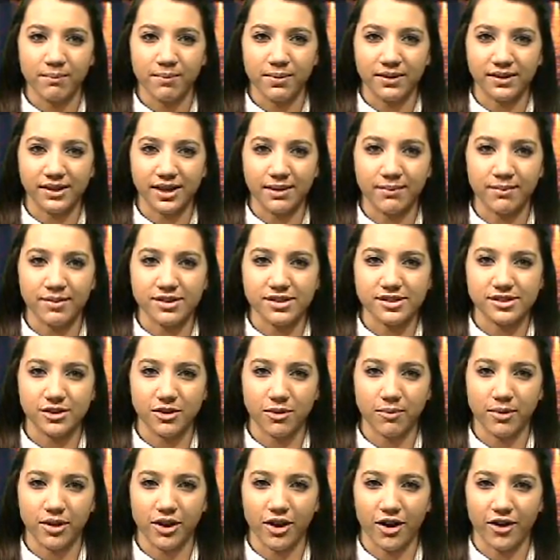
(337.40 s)
Belima
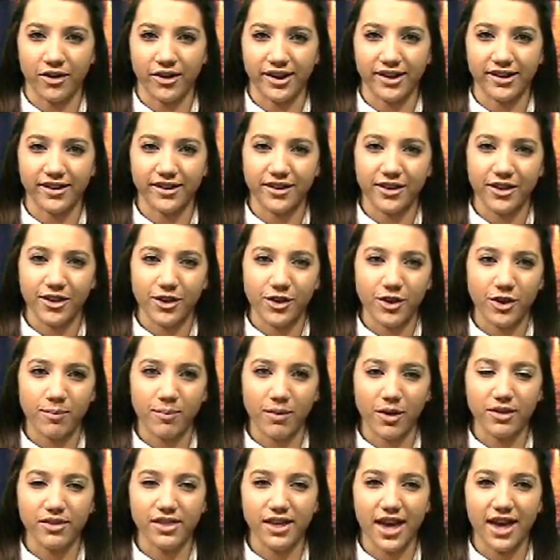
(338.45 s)
Somiari, who
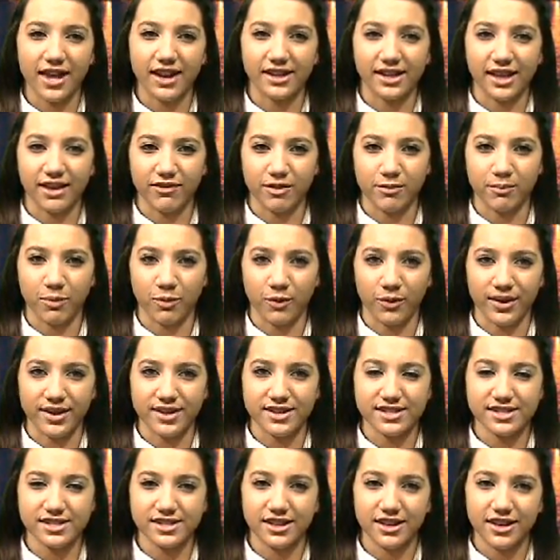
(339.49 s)
both had 11
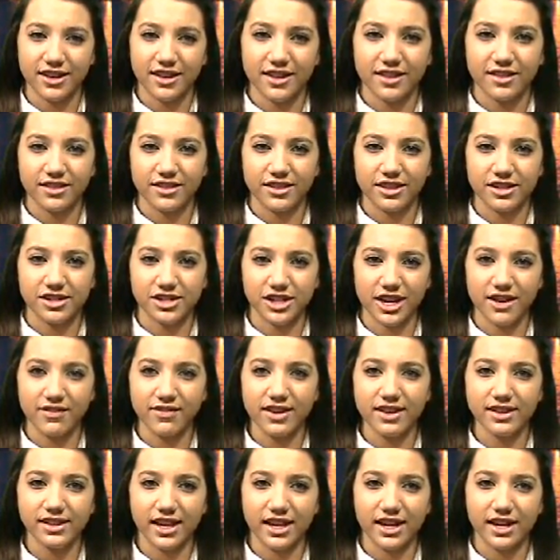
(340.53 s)
points. The
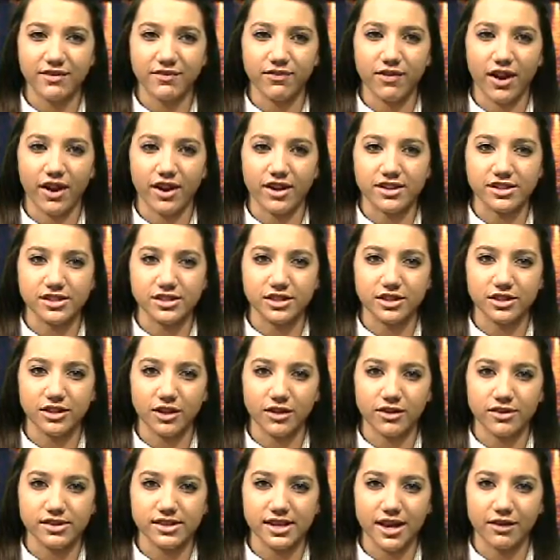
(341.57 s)
JV Lady Friars
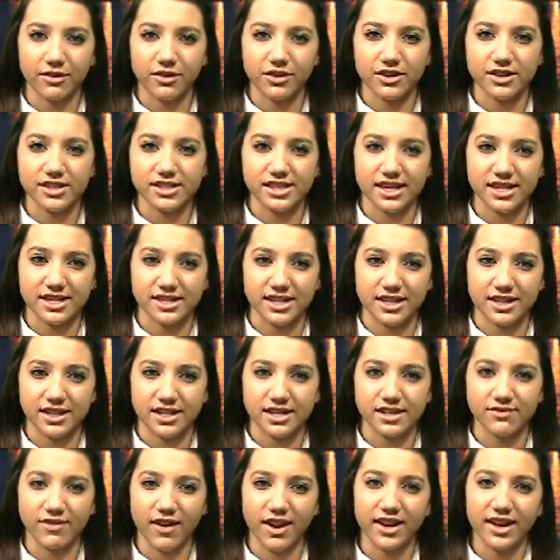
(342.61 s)
closed out their season
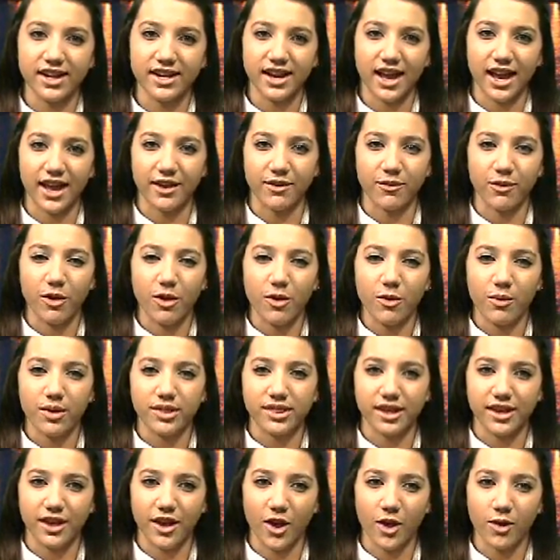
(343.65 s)
this Friday night
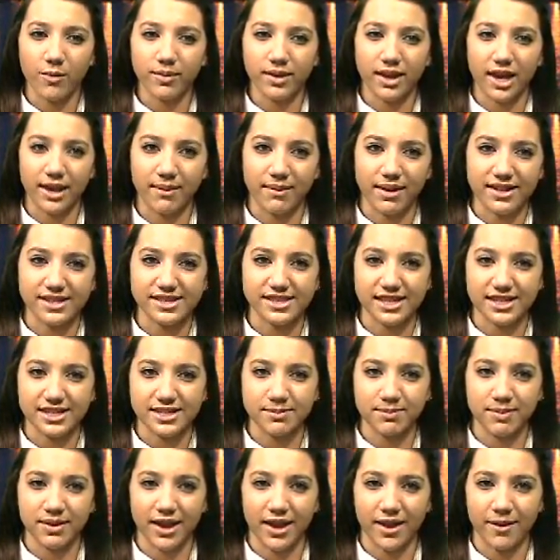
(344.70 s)
with a home game at 6
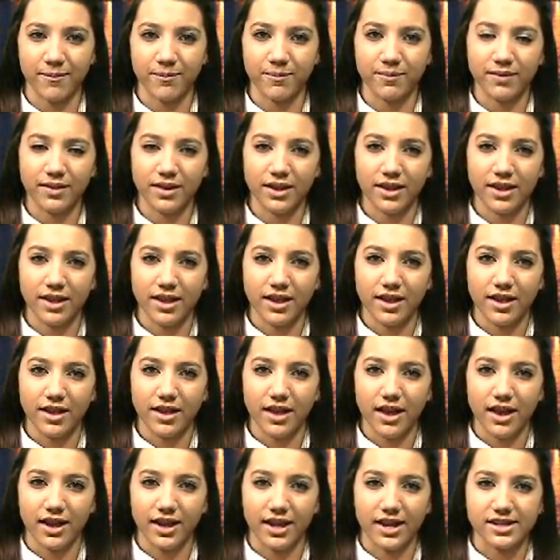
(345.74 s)
p.m.
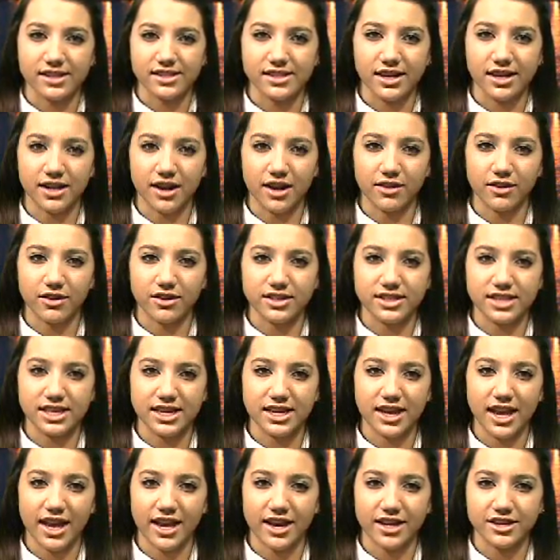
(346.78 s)
against another
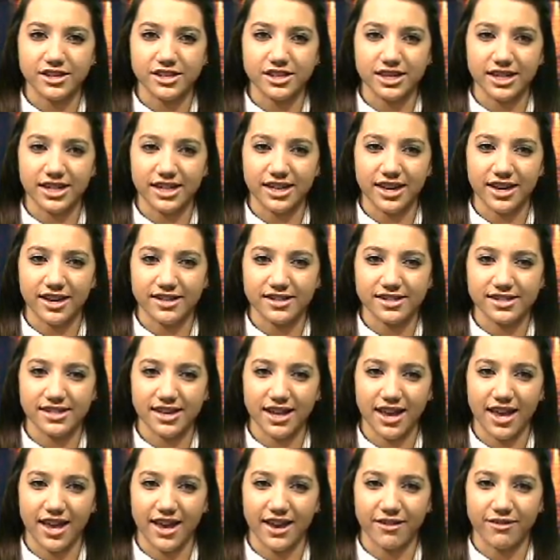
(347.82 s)

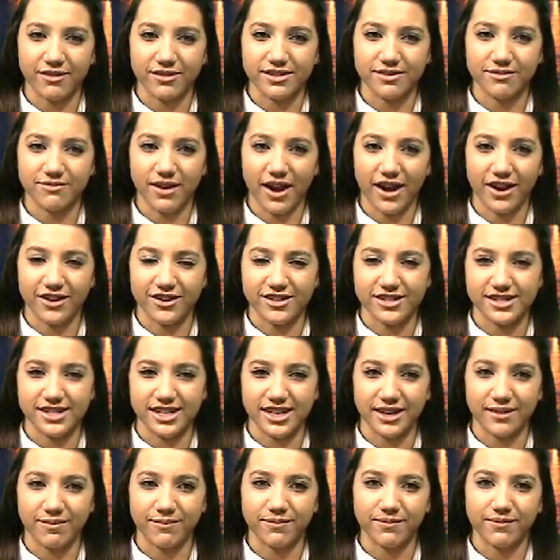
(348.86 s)
THESA Riders
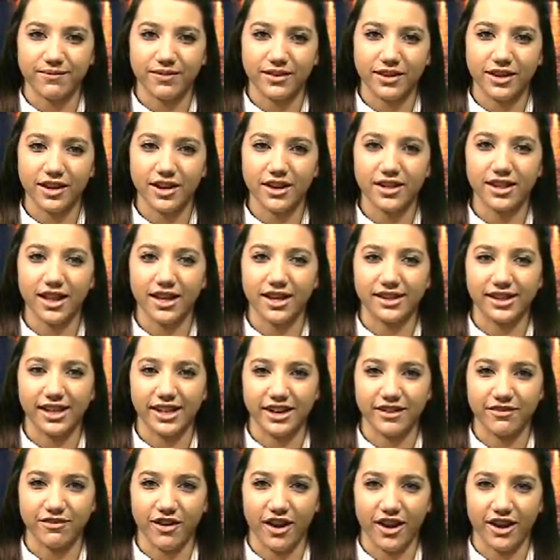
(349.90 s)
team. Good luck,
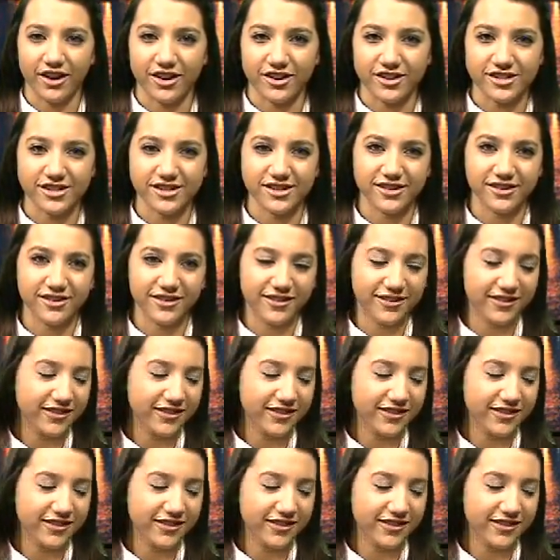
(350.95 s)
Lady Friars.